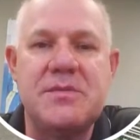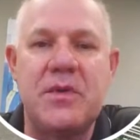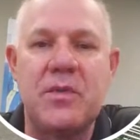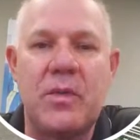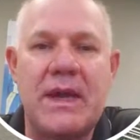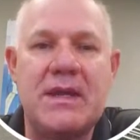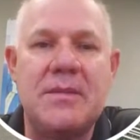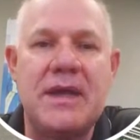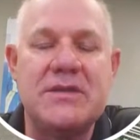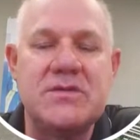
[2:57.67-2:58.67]
both
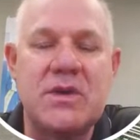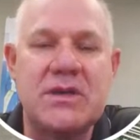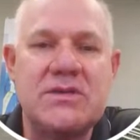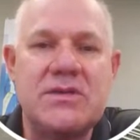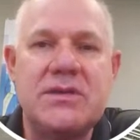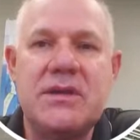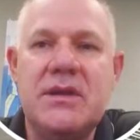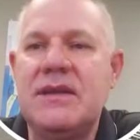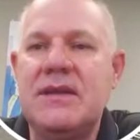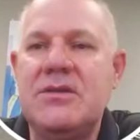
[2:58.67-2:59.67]
random and structured.
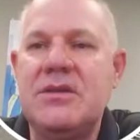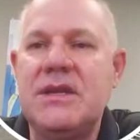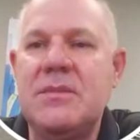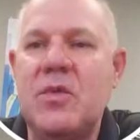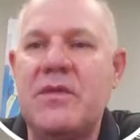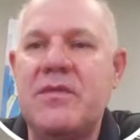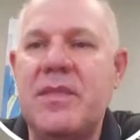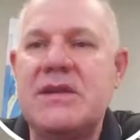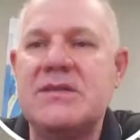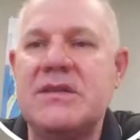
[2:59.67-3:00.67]
You can get more
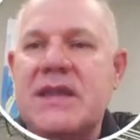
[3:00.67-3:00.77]
information on